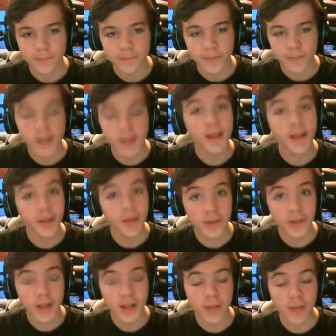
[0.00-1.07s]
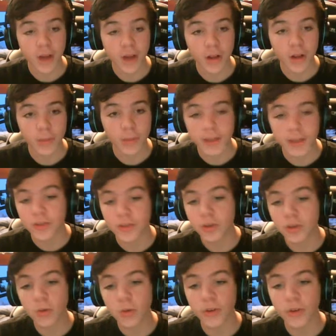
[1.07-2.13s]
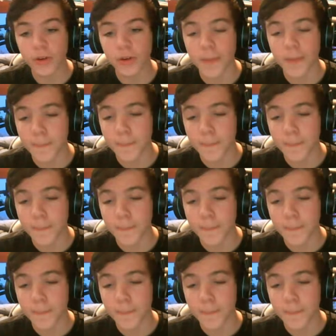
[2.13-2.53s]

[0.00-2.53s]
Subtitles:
And yes, it did have color, but it still wasn't